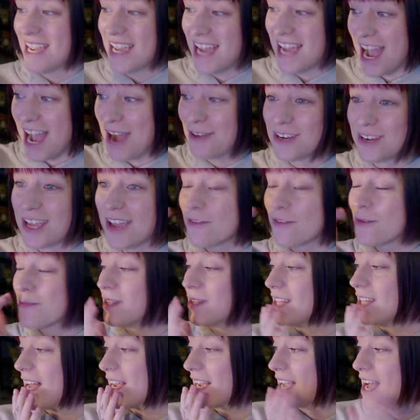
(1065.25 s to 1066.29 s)
I would give him a
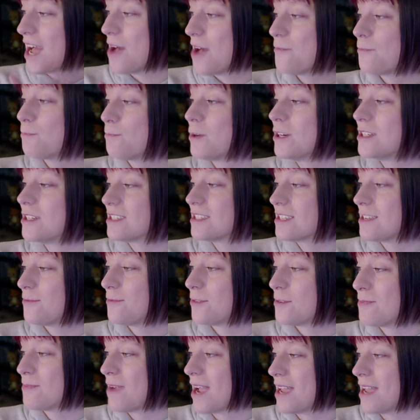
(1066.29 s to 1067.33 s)
leg up, personally, for my